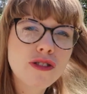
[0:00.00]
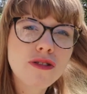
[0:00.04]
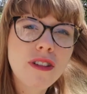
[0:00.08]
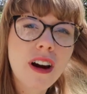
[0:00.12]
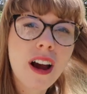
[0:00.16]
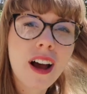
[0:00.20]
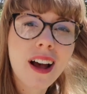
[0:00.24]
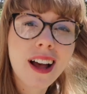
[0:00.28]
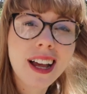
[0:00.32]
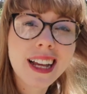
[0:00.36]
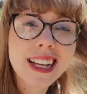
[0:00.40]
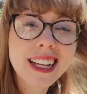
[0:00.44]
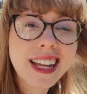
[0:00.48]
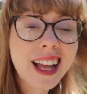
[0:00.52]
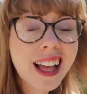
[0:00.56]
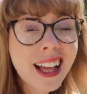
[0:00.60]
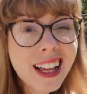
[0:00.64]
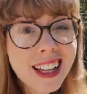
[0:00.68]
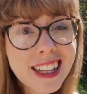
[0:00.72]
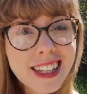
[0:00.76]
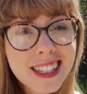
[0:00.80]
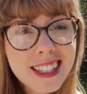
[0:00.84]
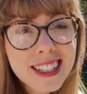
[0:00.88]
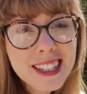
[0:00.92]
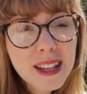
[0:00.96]
try
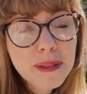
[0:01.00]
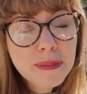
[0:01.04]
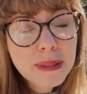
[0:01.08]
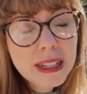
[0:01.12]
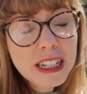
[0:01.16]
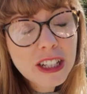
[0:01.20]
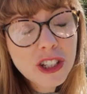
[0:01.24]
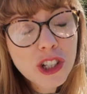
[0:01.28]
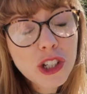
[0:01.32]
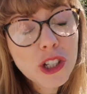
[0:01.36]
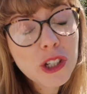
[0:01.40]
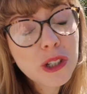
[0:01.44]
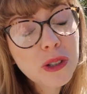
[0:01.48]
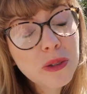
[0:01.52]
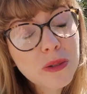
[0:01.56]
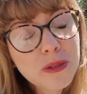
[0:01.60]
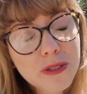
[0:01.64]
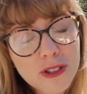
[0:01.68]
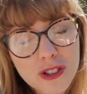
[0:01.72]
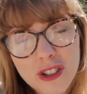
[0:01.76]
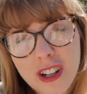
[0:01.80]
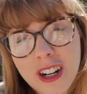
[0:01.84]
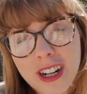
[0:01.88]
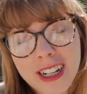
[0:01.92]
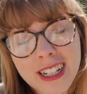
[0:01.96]
something
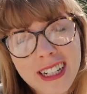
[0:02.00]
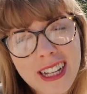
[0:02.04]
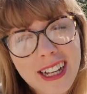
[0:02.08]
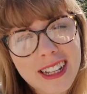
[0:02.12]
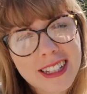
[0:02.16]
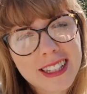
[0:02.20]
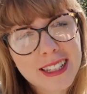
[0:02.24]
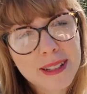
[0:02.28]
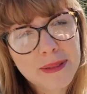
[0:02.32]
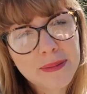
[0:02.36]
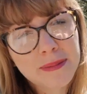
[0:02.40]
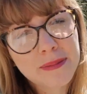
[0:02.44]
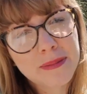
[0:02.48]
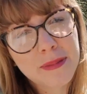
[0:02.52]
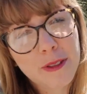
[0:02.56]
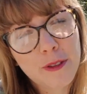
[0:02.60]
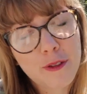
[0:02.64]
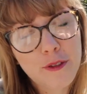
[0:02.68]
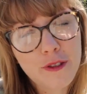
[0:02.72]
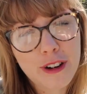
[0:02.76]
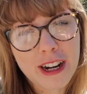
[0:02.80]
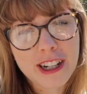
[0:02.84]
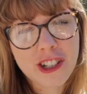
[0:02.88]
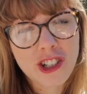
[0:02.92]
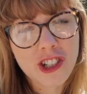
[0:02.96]
new, try and get some
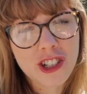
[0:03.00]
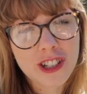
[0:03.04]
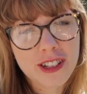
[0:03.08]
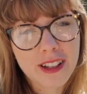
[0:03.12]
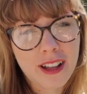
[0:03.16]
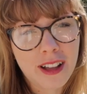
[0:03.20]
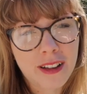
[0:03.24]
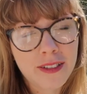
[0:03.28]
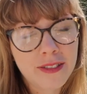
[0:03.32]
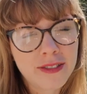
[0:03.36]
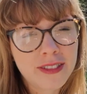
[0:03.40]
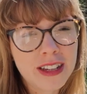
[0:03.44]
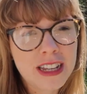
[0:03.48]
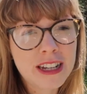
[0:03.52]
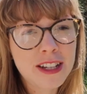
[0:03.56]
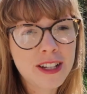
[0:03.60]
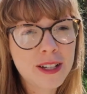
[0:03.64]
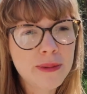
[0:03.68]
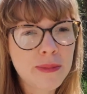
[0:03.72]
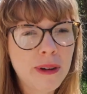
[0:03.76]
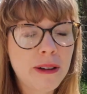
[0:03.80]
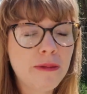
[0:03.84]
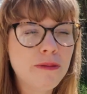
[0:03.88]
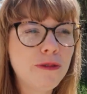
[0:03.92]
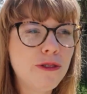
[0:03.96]
fresh stuff
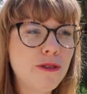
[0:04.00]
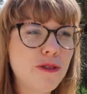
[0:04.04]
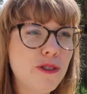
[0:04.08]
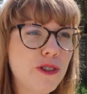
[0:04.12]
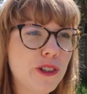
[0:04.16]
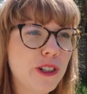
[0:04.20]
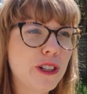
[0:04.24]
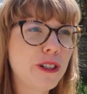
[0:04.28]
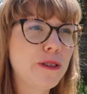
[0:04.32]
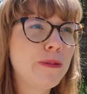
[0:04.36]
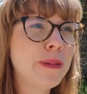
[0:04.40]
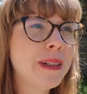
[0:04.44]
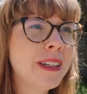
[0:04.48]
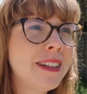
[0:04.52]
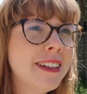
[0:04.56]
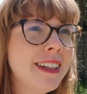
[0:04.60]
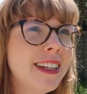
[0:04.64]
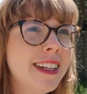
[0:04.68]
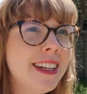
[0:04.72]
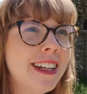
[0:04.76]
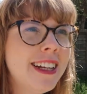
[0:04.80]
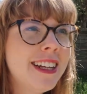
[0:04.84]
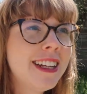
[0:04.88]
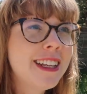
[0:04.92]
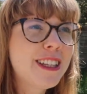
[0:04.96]
into my wardrobe.
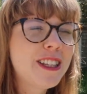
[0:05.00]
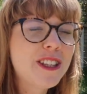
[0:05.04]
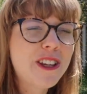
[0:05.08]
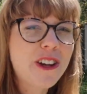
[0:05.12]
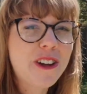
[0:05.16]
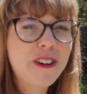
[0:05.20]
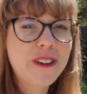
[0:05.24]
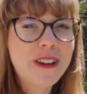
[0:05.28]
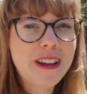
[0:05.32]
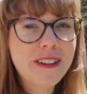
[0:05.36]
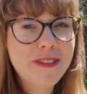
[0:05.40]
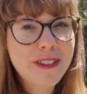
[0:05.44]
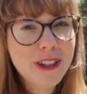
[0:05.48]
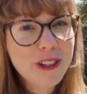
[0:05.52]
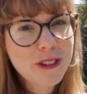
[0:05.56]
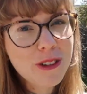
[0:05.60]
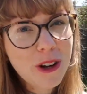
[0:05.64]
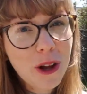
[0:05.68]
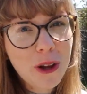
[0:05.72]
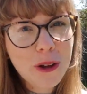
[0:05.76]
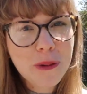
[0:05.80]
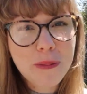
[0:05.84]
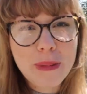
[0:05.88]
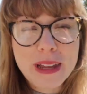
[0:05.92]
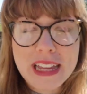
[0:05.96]
So if you
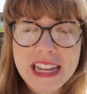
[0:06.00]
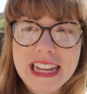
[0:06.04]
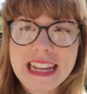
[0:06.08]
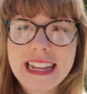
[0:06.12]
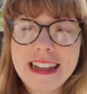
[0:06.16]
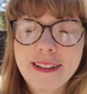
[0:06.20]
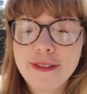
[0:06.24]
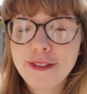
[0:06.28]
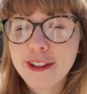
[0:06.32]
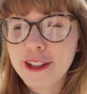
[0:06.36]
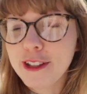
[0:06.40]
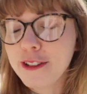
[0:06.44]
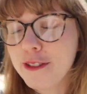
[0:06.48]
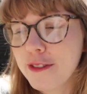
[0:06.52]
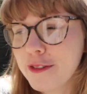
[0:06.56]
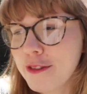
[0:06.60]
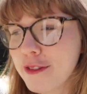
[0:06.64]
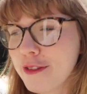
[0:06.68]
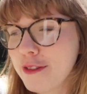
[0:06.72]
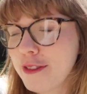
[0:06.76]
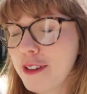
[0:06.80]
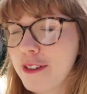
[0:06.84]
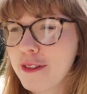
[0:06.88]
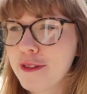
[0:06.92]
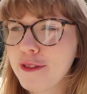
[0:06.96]
know me, if
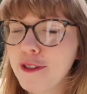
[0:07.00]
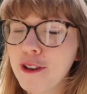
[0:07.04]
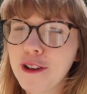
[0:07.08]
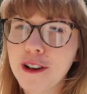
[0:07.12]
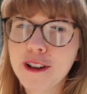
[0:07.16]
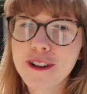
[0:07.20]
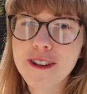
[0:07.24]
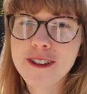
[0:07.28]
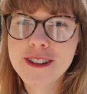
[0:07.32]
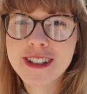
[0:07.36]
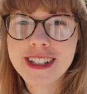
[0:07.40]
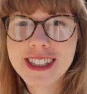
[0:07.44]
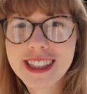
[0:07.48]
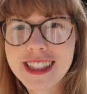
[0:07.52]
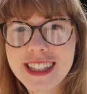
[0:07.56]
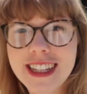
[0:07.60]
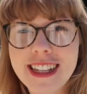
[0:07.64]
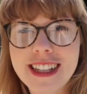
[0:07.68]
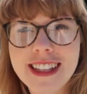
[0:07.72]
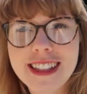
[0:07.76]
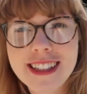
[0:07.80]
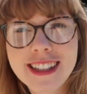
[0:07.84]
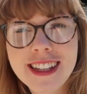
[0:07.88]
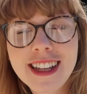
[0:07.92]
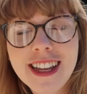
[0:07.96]
you've followed
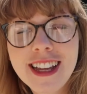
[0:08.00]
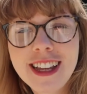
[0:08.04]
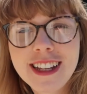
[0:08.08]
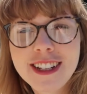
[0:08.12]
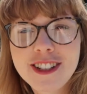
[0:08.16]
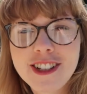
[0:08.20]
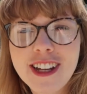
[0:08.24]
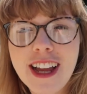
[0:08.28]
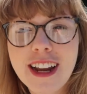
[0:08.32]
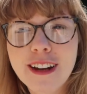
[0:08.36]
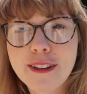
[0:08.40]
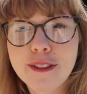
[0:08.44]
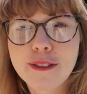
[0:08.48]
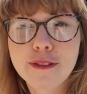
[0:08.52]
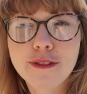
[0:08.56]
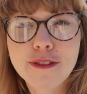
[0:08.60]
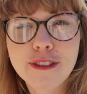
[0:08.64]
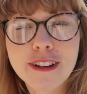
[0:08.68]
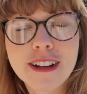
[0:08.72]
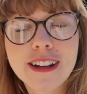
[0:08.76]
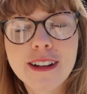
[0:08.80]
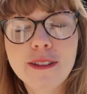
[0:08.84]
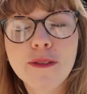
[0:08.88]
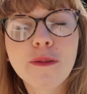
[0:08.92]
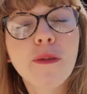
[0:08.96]
this channel
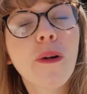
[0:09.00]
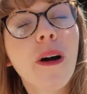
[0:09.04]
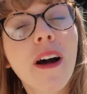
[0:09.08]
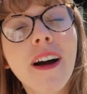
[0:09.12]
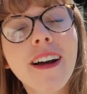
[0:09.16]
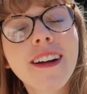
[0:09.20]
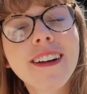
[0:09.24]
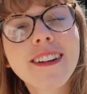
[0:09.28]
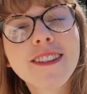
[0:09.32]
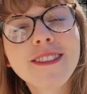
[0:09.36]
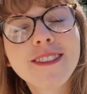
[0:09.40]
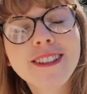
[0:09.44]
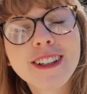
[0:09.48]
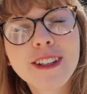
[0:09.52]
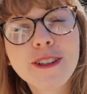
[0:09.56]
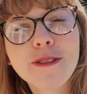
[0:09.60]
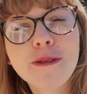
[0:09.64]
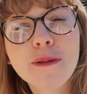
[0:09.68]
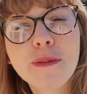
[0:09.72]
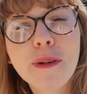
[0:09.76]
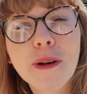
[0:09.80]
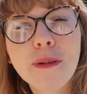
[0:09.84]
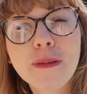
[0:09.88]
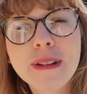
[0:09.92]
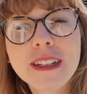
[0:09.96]
for a little while,
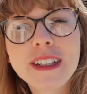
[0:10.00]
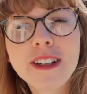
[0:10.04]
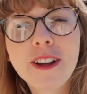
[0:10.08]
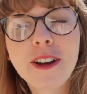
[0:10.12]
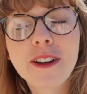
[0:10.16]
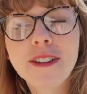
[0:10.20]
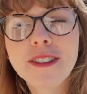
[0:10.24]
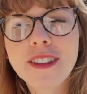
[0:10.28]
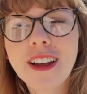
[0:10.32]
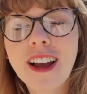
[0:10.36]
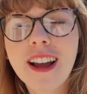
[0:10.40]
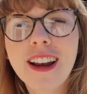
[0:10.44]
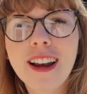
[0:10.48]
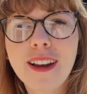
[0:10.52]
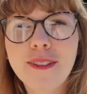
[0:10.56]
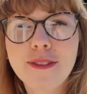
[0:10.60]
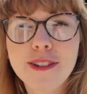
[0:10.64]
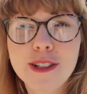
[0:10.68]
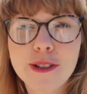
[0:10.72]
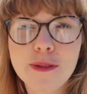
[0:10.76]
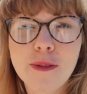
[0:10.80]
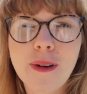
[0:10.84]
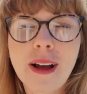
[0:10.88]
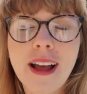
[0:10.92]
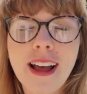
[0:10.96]
you'll probably know that I
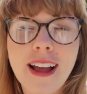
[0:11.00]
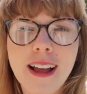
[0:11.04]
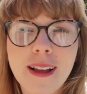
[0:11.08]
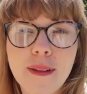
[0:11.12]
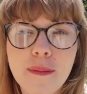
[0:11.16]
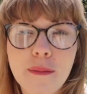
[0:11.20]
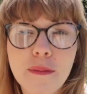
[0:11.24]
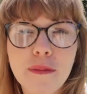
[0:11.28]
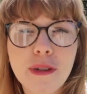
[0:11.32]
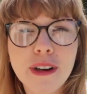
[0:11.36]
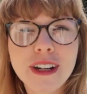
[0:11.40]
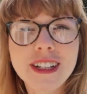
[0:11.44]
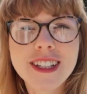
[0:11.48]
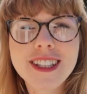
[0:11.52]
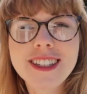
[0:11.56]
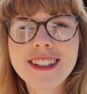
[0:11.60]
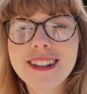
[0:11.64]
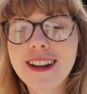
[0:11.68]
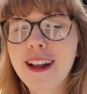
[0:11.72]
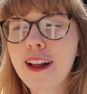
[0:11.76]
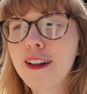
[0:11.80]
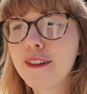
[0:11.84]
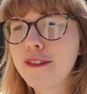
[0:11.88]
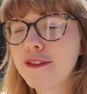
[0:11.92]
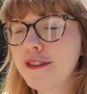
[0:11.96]
love to wear bright
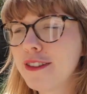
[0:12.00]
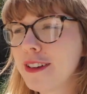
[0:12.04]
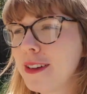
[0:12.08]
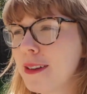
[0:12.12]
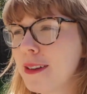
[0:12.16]
stuff,